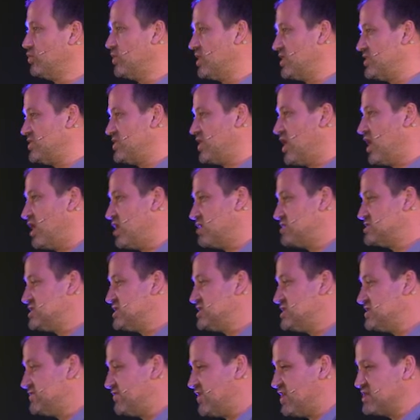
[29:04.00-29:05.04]
with
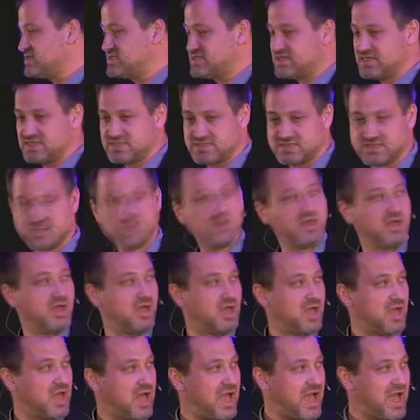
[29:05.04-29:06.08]
IoT devices,
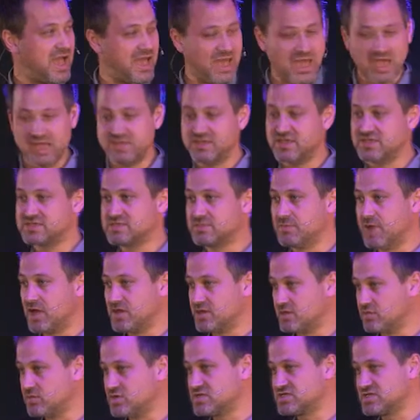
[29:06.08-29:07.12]
uh, and there's some
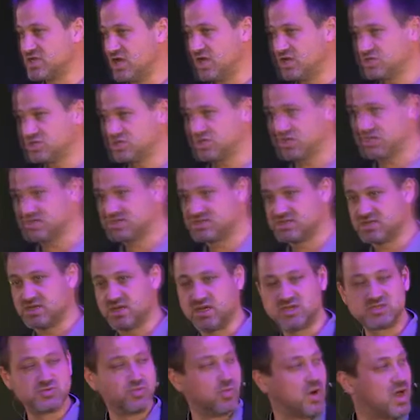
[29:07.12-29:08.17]
other researchers
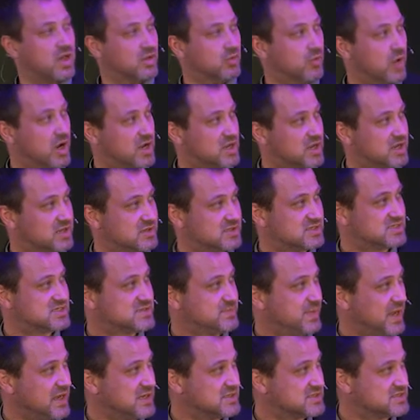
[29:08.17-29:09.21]
as well working in this
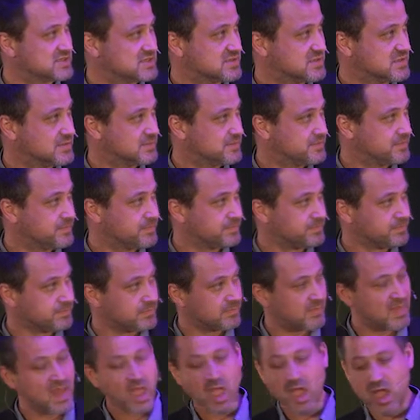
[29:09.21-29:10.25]
space.
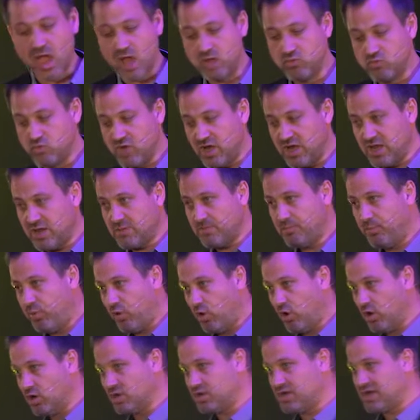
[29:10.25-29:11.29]
A really
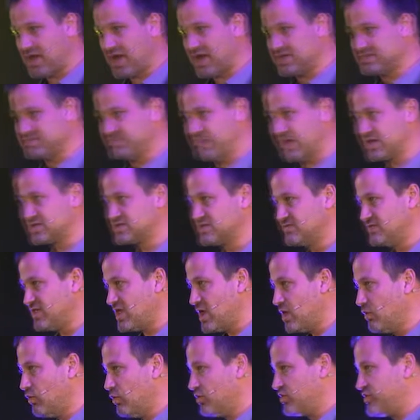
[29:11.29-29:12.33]
important aspect of the
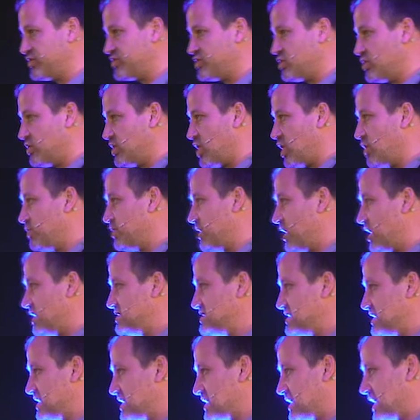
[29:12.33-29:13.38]
OAuth 2 and
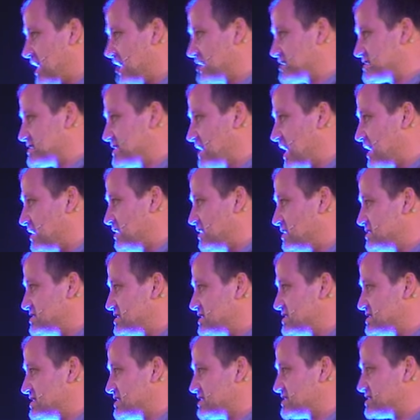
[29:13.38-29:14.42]
OpenID Connect standards
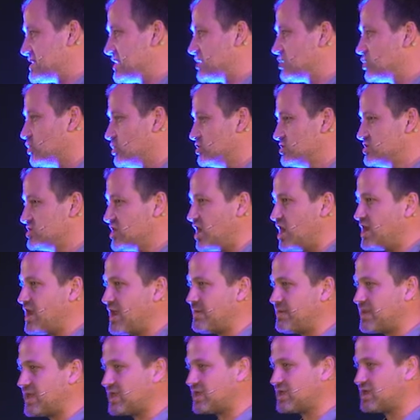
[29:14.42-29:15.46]
is this thing called
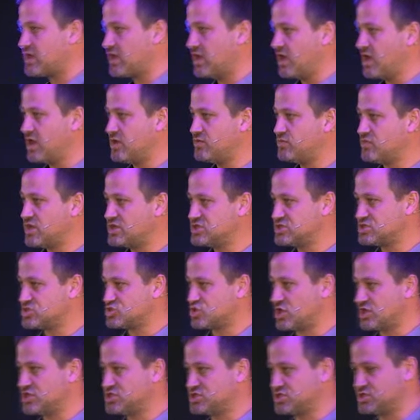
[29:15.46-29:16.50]
dynamic client
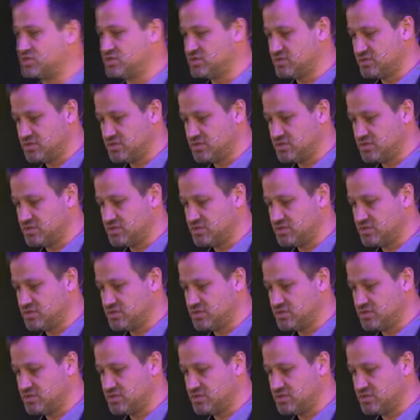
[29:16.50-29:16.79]
registration.